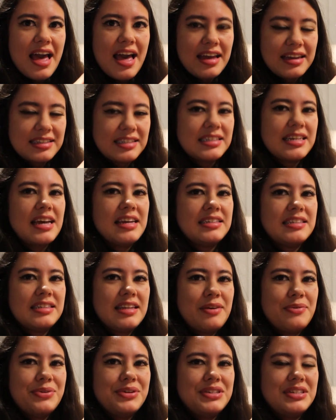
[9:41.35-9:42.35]
excess
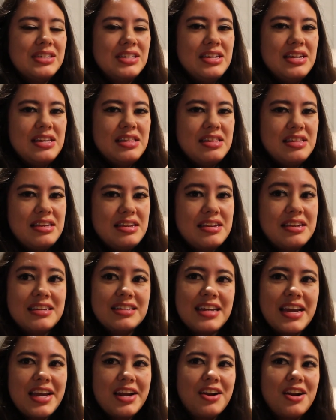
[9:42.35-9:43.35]
that was in the
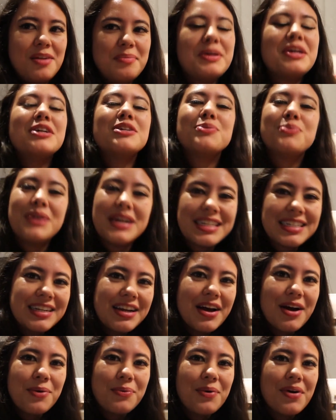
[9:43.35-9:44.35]
container because waste
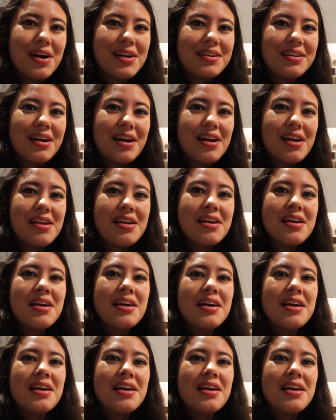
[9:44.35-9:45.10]
not, want not,